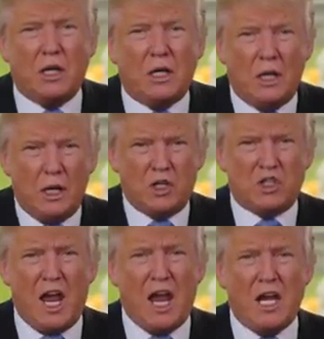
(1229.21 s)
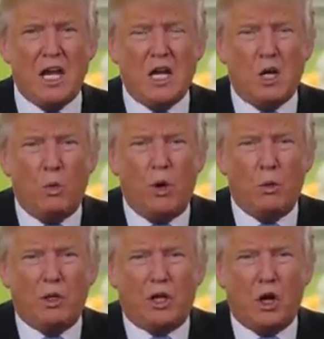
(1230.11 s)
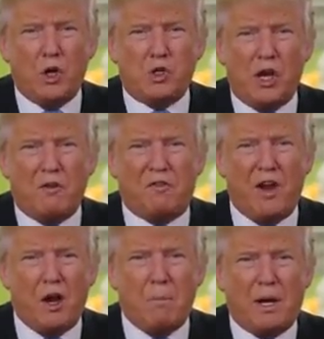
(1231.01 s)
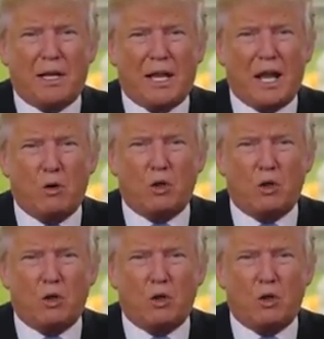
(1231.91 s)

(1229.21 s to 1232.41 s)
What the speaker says: from further TPP negotiations.